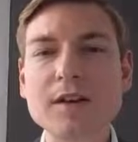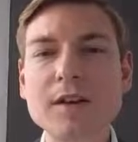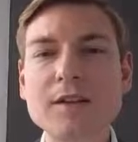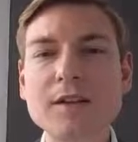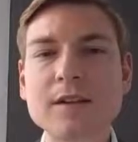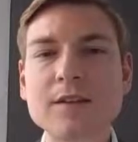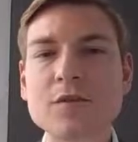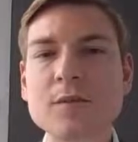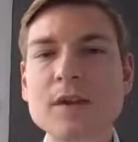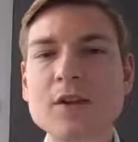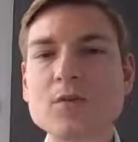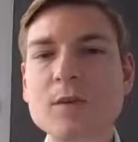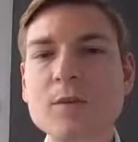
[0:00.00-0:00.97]
and the
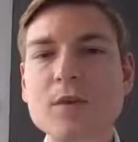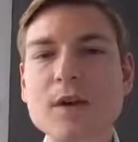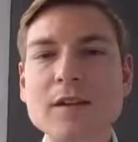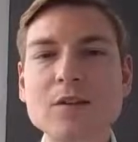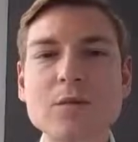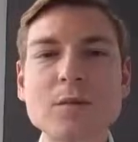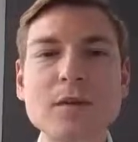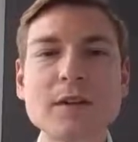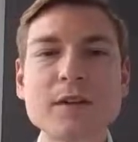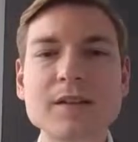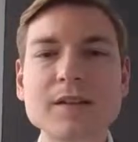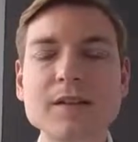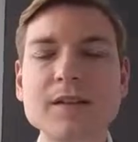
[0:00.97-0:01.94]
information memorandum
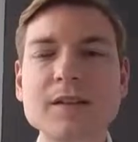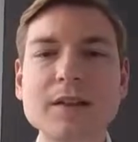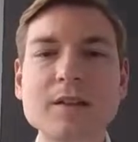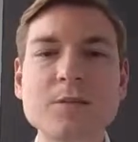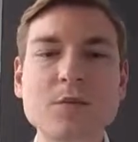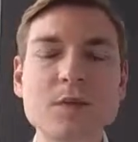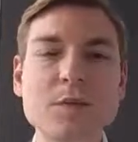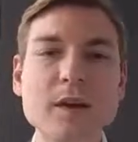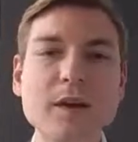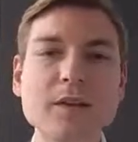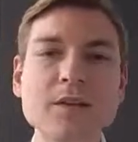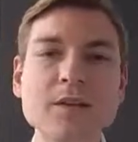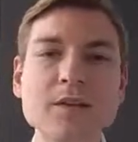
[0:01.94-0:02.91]
is a detailed
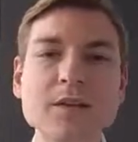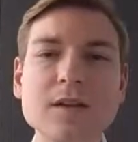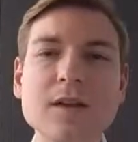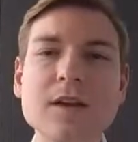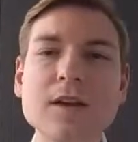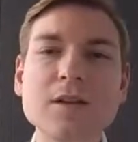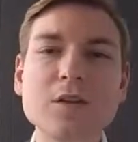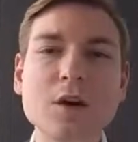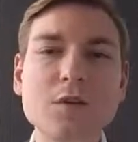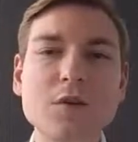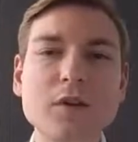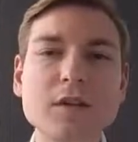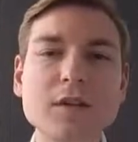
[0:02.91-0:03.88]
prospectus
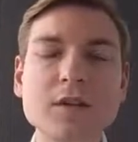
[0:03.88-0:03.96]
covering the